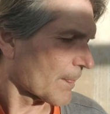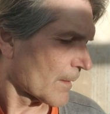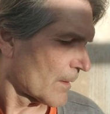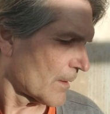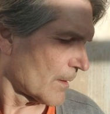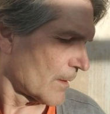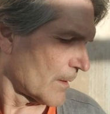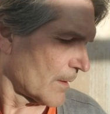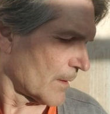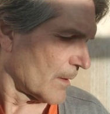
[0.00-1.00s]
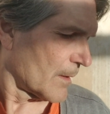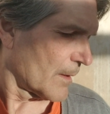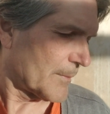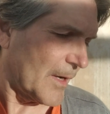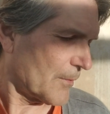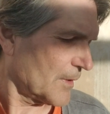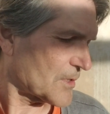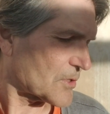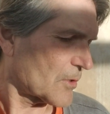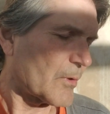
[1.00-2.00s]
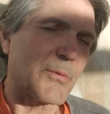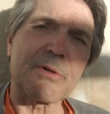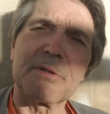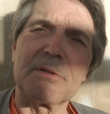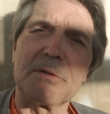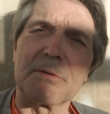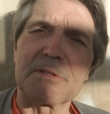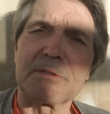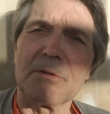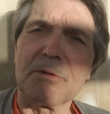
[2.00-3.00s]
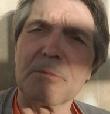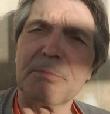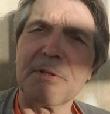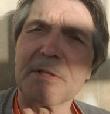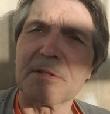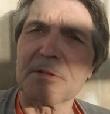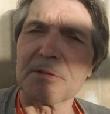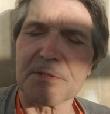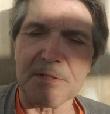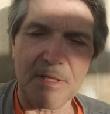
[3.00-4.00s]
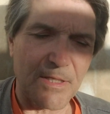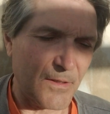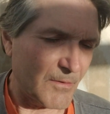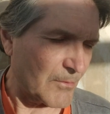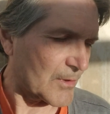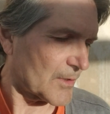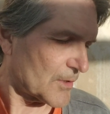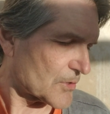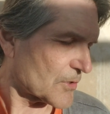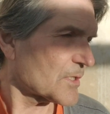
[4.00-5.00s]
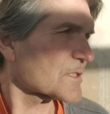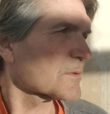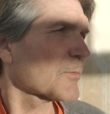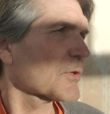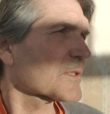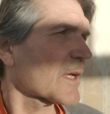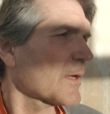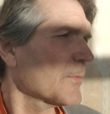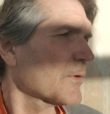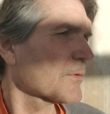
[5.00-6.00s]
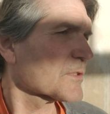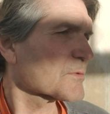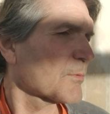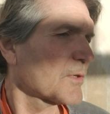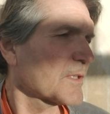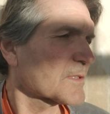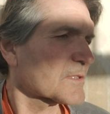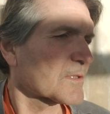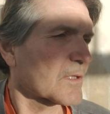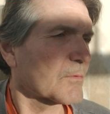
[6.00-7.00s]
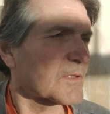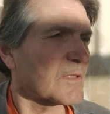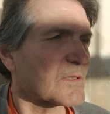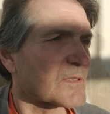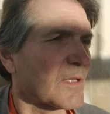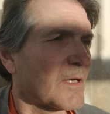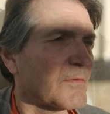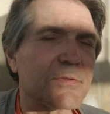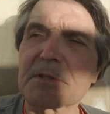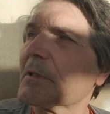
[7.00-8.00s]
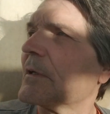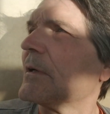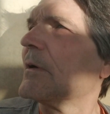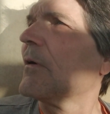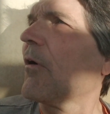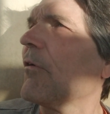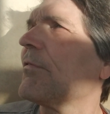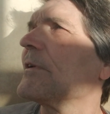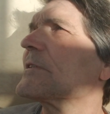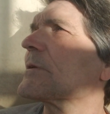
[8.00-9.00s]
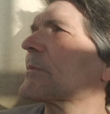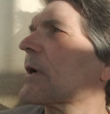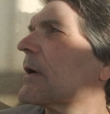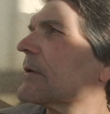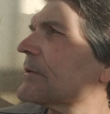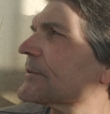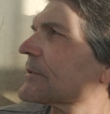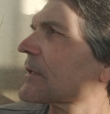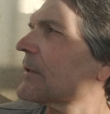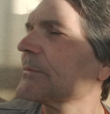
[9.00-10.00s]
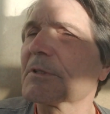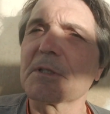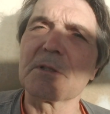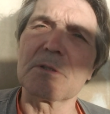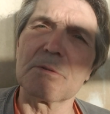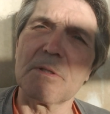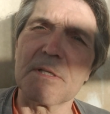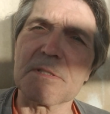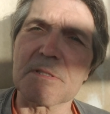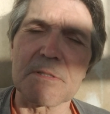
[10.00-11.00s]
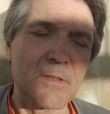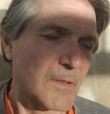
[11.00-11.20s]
I'm not really sure what we're gonna do. It's No Complaint Thursday. We're gonna enjoy some more time here this morning, sitting with these loves. Hopefully some cardinals will come sing to us.